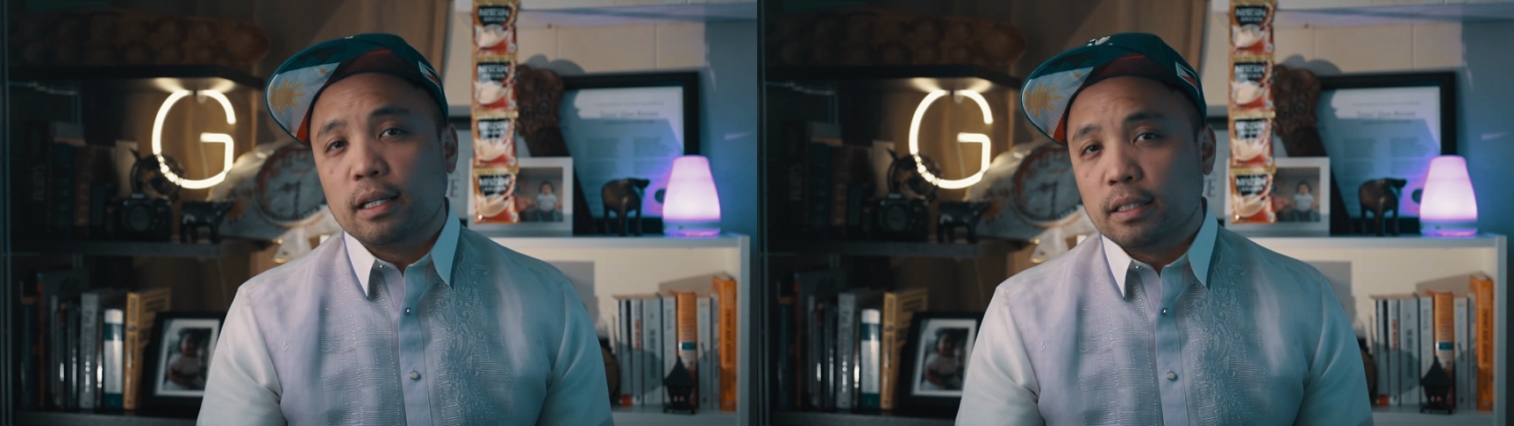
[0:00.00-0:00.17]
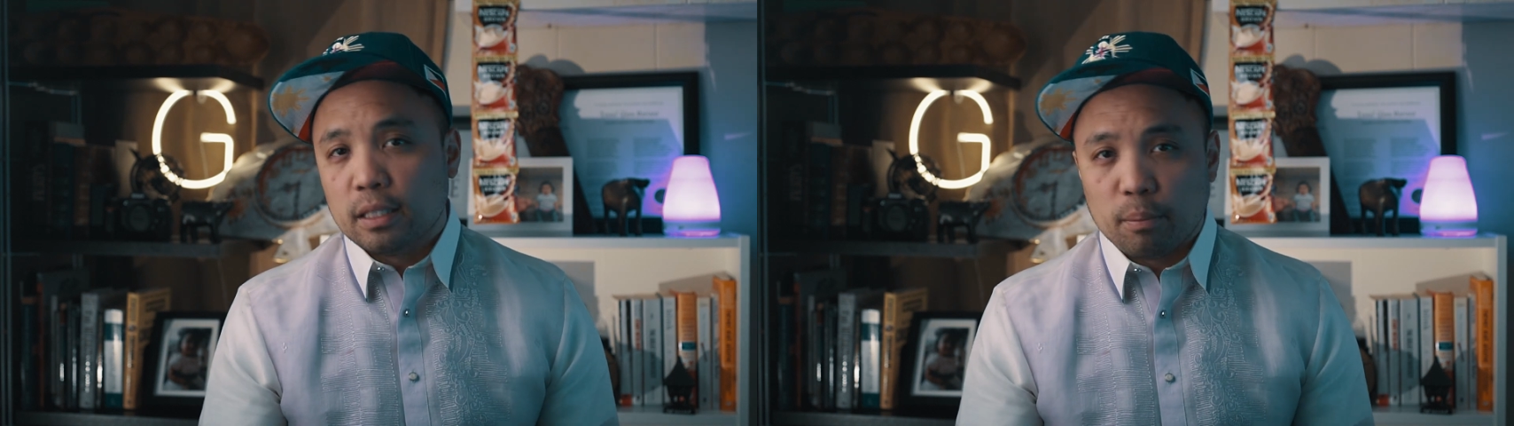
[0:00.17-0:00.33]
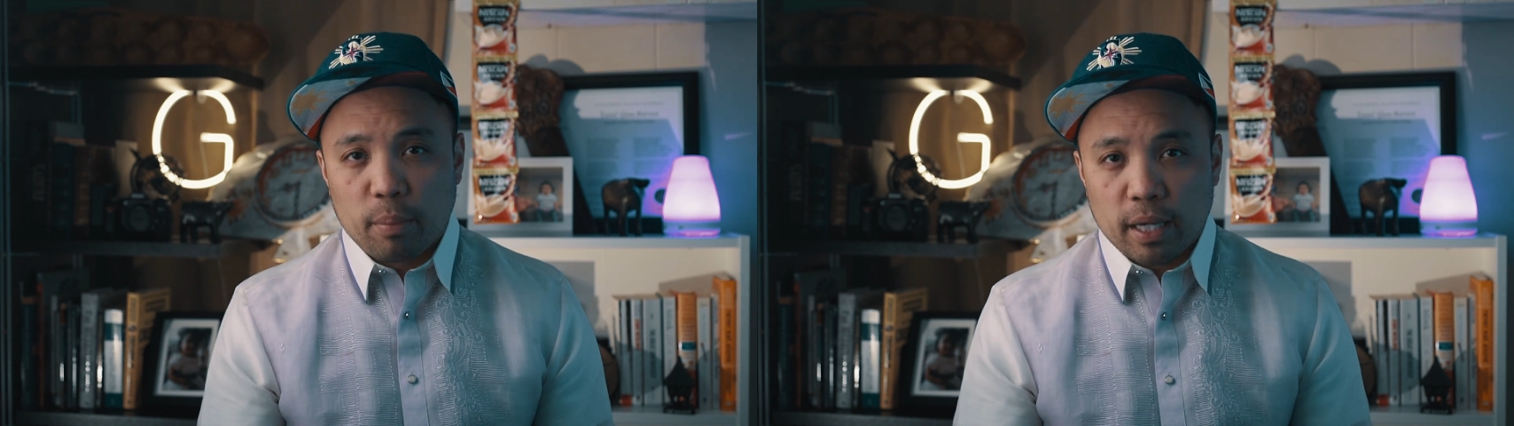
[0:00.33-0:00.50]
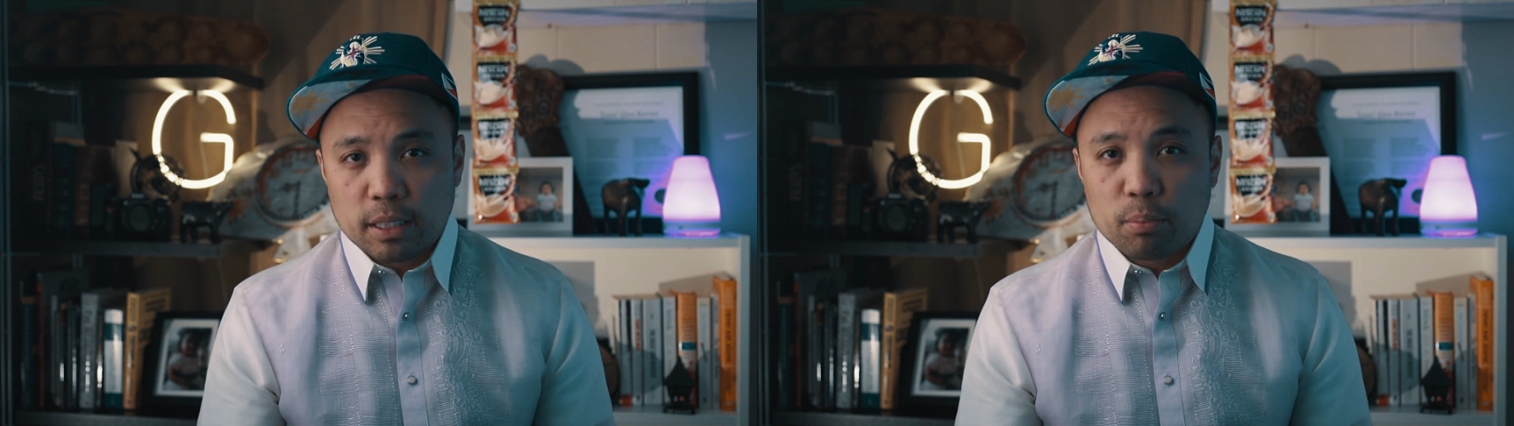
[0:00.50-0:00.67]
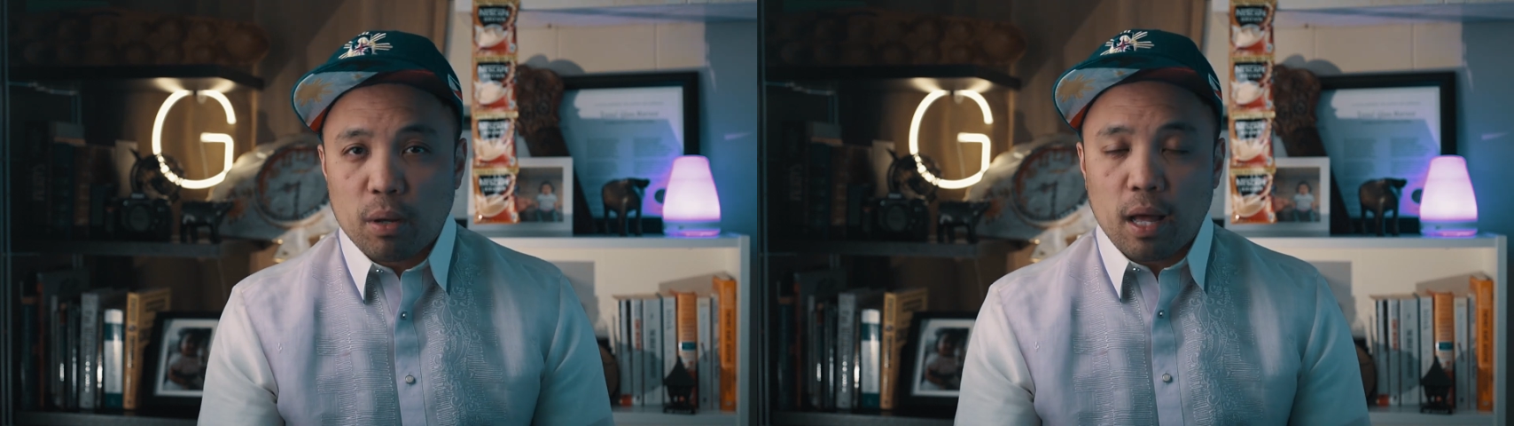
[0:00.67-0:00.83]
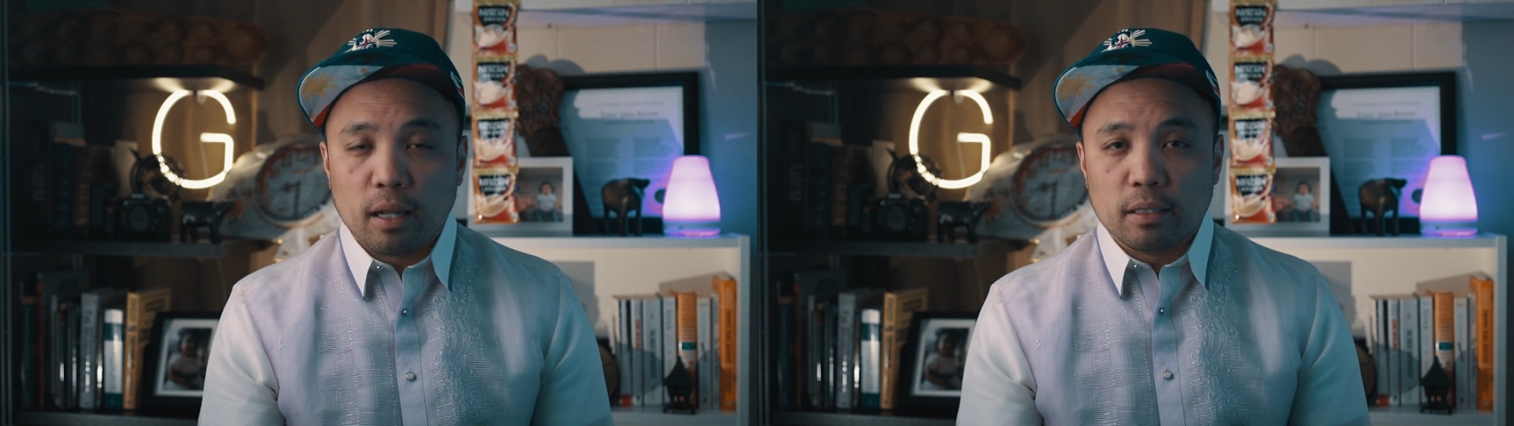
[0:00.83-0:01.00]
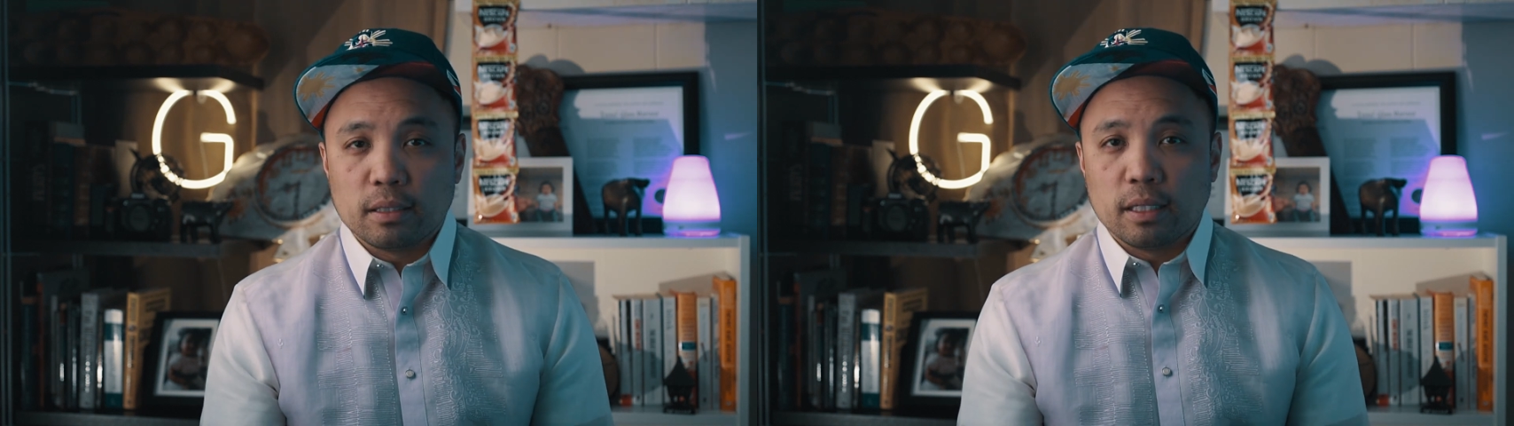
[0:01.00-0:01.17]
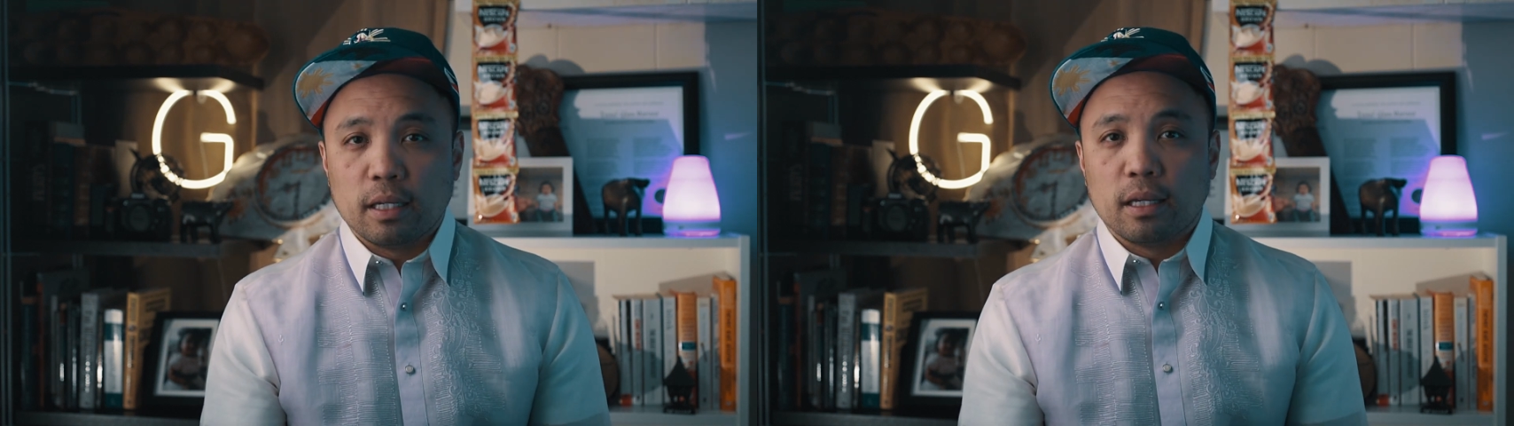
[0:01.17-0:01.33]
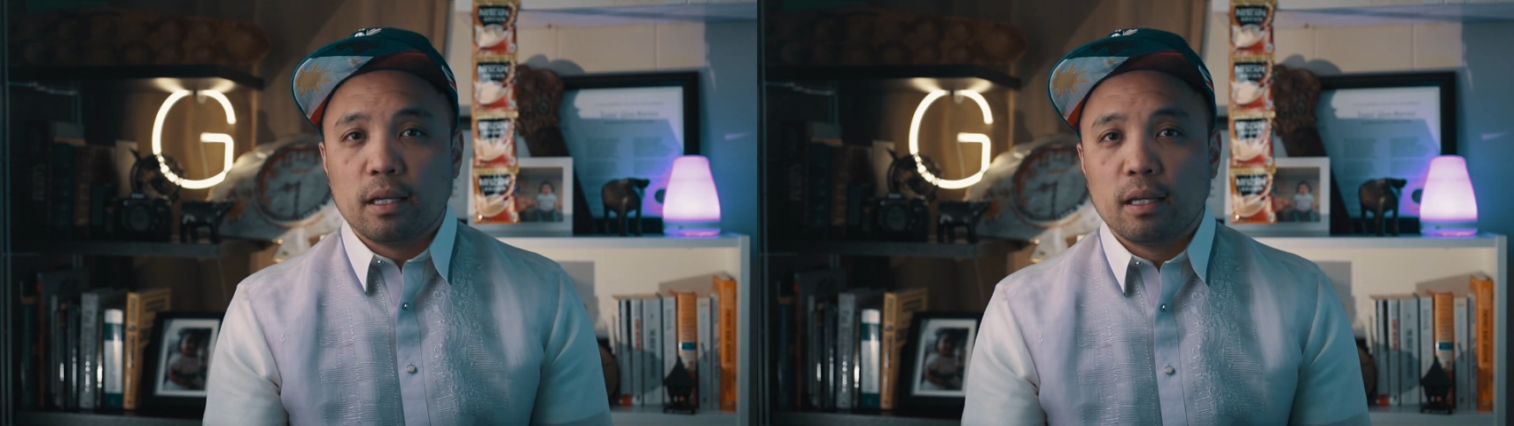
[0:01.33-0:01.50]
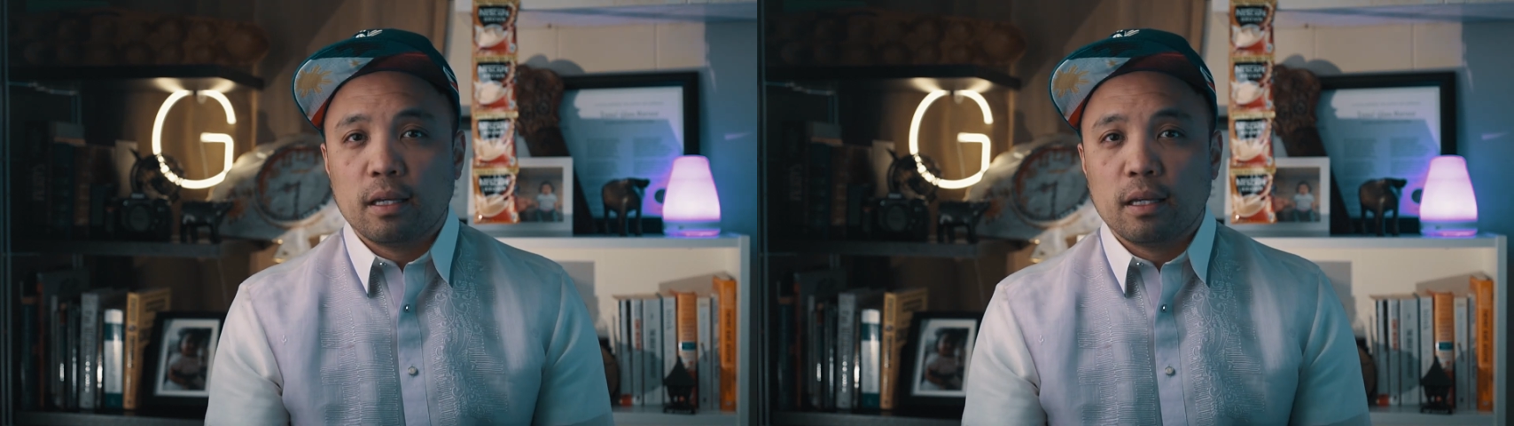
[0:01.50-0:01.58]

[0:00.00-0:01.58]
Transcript: is the best policy.